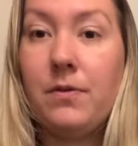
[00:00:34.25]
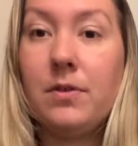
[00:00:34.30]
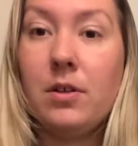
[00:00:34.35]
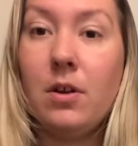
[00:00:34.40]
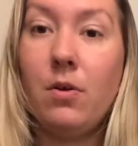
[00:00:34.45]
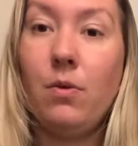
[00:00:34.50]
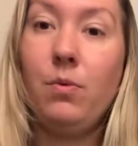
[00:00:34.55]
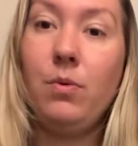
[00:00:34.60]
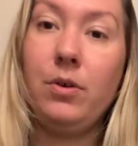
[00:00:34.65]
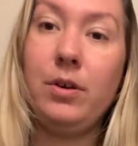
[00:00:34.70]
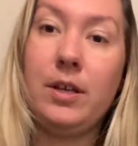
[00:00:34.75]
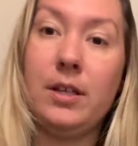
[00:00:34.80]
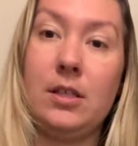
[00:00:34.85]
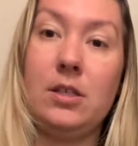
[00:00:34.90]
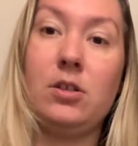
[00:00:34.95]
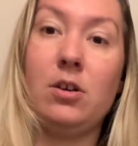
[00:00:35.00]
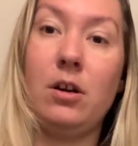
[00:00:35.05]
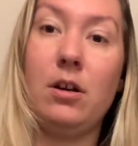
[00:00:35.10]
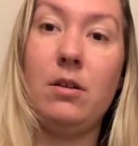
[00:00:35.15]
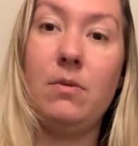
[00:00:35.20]
So we'll get
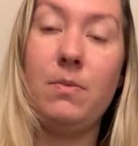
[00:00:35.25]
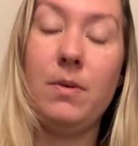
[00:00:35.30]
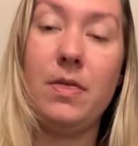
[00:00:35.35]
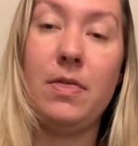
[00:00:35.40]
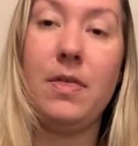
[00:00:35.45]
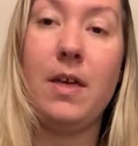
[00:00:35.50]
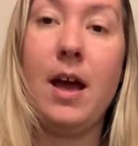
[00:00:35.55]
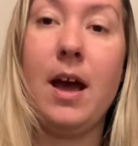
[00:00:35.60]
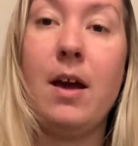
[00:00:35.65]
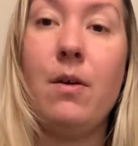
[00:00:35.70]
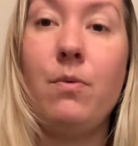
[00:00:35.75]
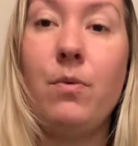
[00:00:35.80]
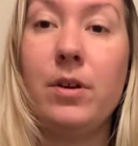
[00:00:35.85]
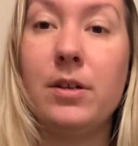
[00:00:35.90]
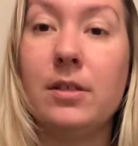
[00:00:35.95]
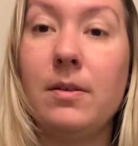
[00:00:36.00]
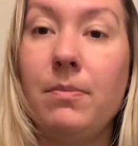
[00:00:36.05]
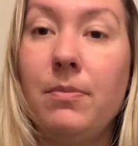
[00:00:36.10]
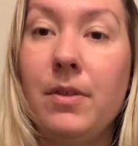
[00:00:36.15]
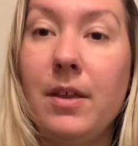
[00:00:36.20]
started with that. Wear
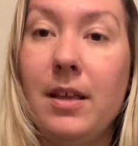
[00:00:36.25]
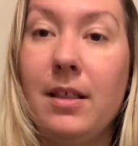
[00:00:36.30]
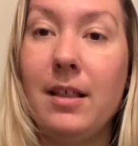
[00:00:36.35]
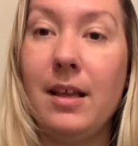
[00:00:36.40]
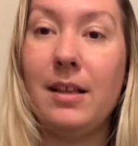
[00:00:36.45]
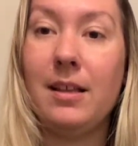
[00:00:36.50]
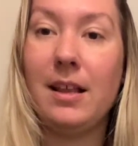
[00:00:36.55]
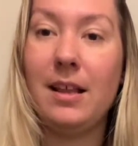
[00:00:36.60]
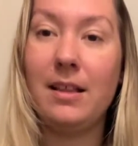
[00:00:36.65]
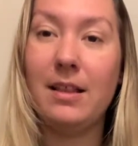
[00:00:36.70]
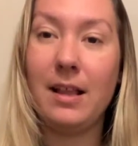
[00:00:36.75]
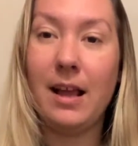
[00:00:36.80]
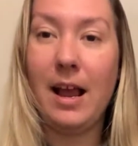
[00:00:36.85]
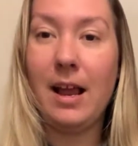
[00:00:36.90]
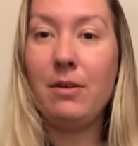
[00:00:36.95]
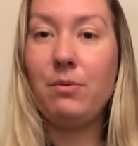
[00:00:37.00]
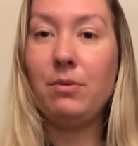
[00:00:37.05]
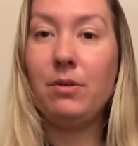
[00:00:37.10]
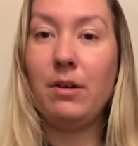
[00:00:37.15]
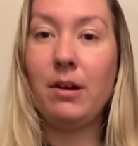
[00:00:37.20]
something that, and
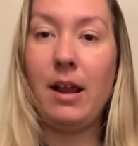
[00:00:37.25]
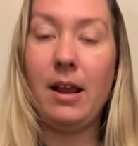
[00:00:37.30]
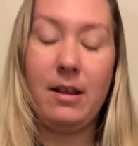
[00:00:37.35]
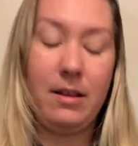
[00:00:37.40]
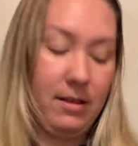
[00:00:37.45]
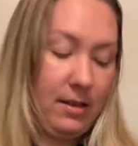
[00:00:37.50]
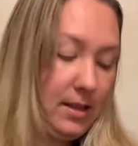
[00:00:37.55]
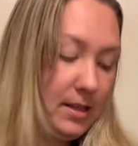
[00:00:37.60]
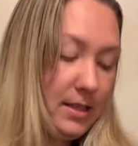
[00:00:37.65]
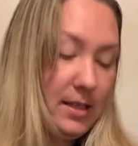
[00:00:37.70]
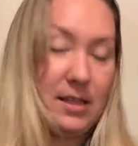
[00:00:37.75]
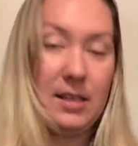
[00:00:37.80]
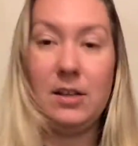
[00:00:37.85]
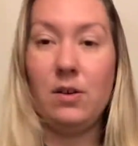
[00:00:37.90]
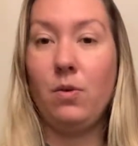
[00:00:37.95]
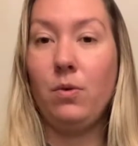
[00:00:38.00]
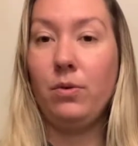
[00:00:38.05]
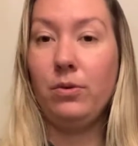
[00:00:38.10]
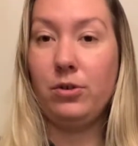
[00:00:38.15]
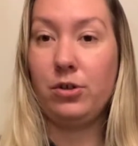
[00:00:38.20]
this is an
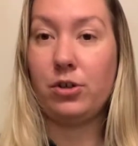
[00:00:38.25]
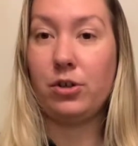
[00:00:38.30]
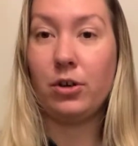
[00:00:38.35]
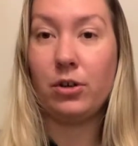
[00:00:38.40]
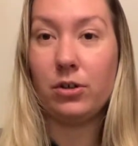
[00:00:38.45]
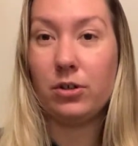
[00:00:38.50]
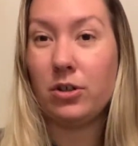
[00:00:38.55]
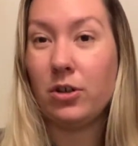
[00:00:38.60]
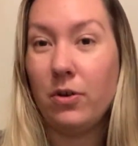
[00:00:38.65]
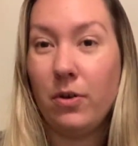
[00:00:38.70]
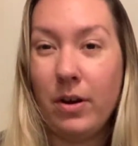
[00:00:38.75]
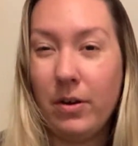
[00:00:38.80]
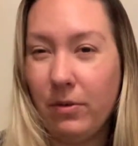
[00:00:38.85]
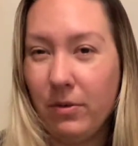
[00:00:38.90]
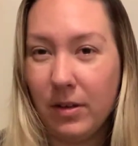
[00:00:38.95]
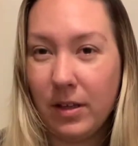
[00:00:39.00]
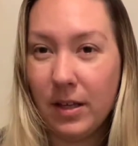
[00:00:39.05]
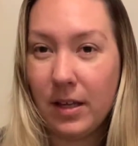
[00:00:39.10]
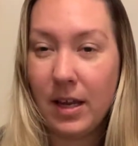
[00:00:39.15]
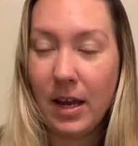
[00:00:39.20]
old shirt too, I don't
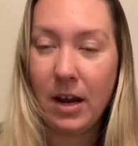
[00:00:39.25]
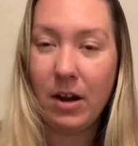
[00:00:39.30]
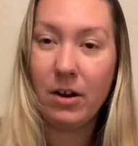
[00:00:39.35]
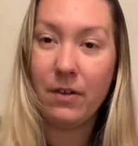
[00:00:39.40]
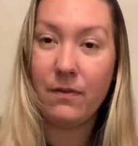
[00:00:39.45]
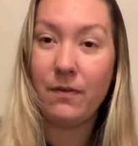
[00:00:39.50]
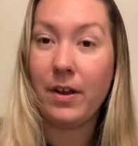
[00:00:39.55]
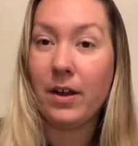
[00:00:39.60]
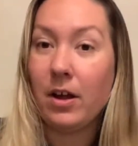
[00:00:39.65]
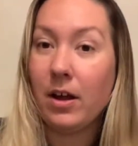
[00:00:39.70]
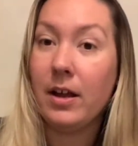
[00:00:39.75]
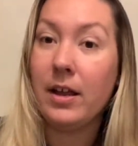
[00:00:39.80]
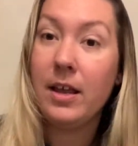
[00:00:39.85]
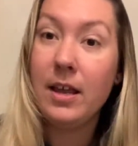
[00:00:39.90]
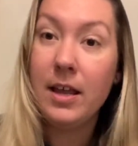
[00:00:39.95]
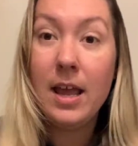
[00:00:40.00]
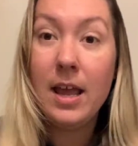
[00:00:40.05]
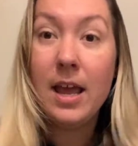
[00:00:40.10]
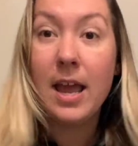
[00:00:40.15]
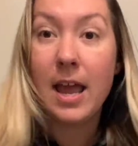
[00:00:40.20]
really care if I got
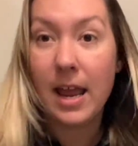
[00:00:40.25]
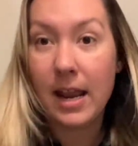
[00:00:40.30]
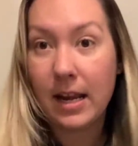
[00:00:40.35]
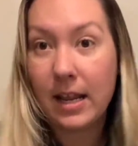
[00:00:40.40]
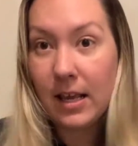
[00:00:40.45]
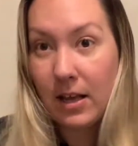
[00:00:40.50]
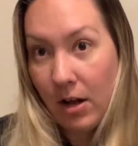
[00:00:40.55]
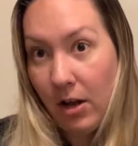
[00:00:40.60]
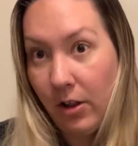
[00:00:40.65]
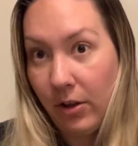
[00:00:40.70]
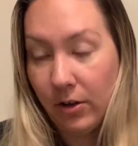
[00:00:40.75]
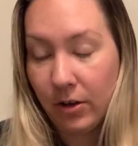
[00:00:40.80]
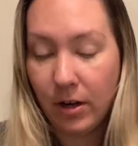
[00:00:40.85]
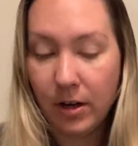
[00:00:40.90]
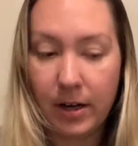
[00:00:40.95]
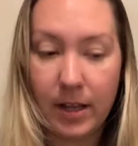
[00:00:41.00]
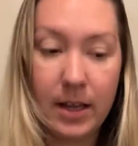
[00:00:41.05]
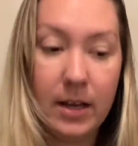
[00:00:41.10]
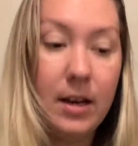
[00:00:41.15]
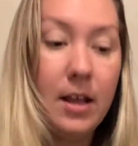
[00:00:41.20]
any color
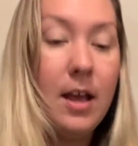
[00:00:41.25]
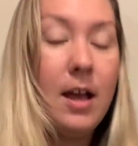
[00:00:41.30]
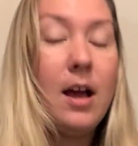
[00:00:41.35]
on it.